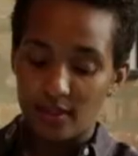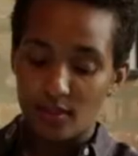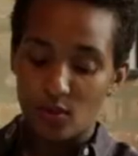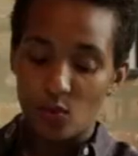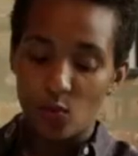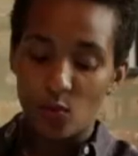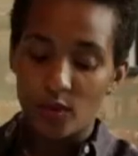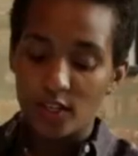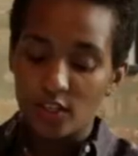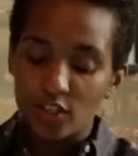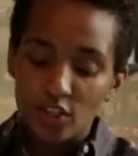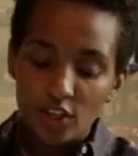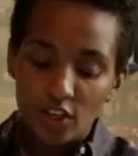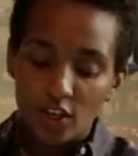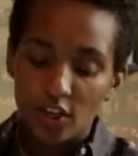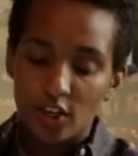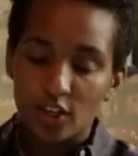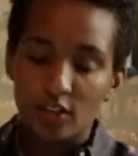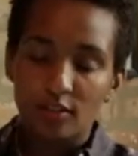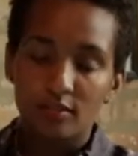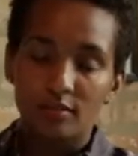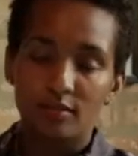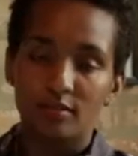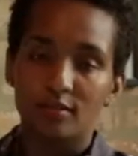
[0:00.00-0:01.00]
the
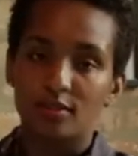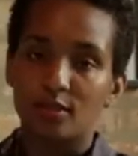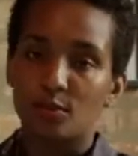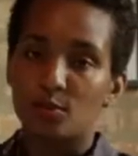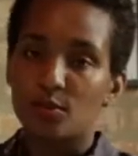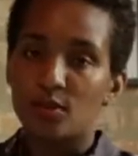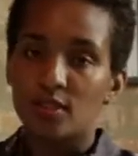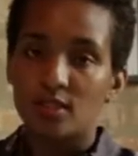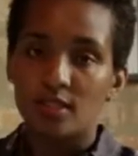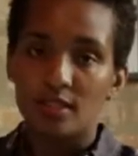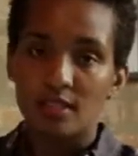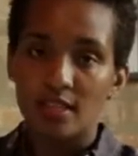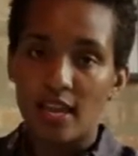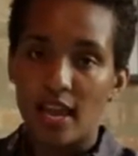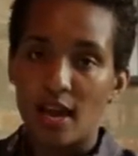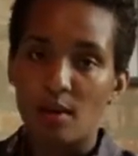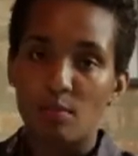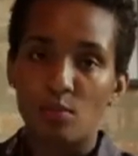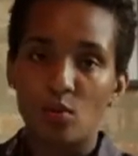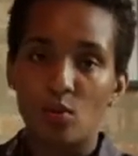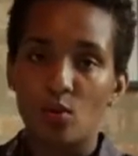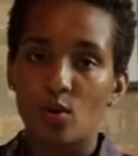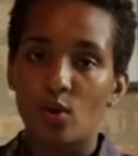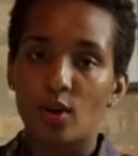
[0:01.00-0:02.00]
winter, to put this
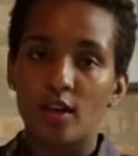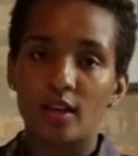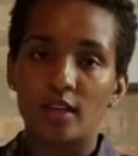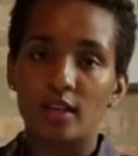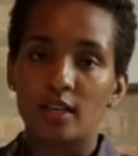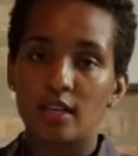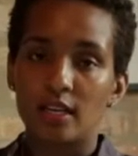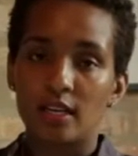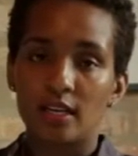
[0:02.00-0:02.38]
cap on,